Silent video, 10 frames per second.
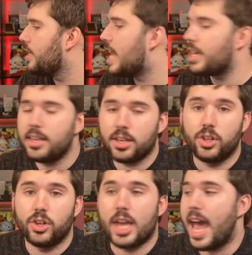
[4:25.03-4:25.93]
Taking a
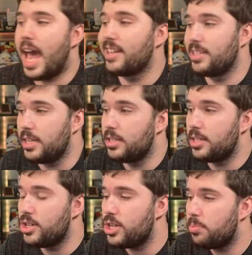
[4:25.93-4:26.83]
look at
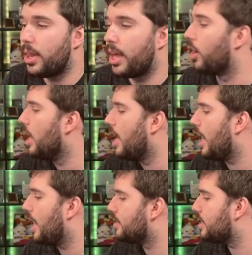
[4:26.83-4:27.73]
TCG Player
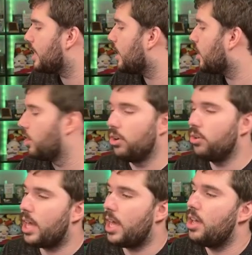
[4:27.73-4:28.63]
and seeing,
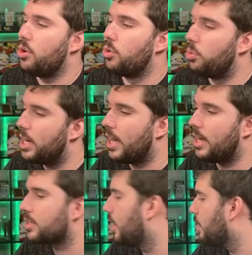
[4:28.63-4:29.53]
okay, what
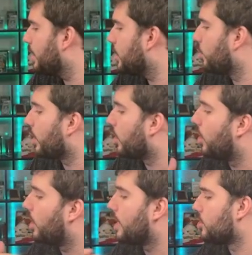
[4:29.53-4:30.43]
has kind of been going
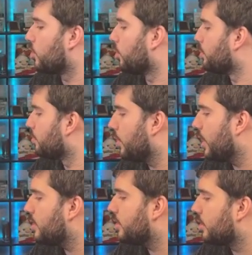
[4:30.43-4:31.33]
on in terms of
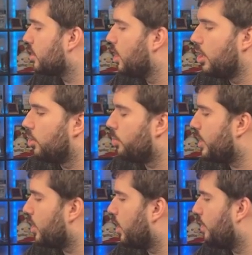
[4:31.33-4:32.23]
prices.
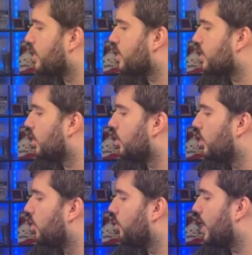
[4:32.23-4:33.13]
We obviously
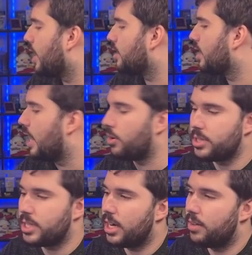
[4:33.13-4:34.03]
know that
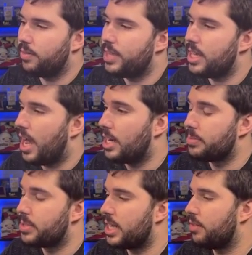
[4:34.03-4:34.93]
outside of the
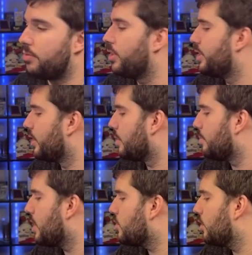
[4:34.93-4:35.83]
items that I've recently
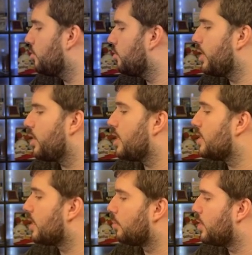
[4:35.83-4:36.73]
mentioned with the
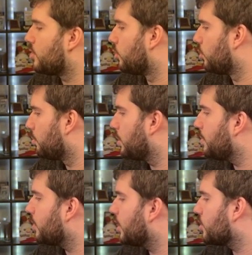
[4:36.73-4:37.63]
Celebration Ultra
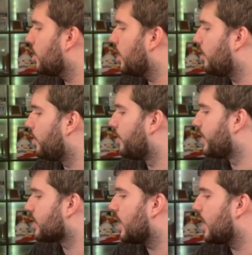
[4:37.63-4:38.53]
Premium Collection and
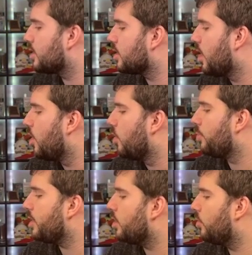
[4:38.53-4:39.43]
Evolving Skies,
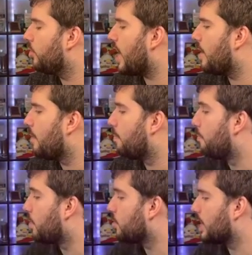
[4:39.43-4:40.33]
we know that
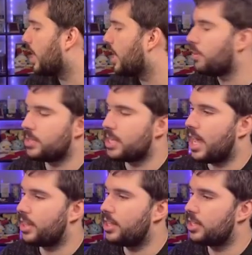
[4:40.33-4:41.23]
most items
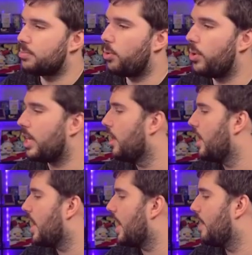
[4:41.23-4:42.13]
at this point
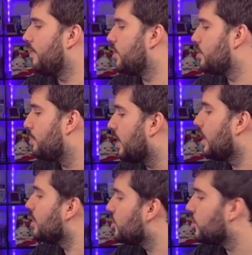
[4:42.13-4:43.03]
have just been
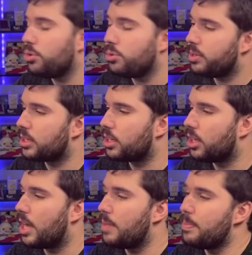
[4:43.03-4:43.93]
continuing to
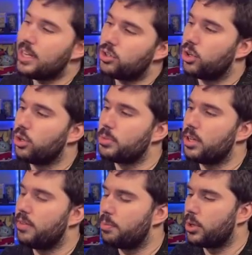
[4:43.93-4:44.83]
climb in terms
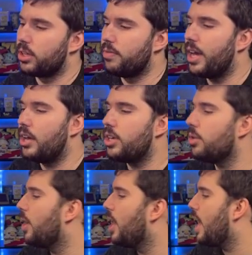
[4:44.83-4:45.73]
of market value.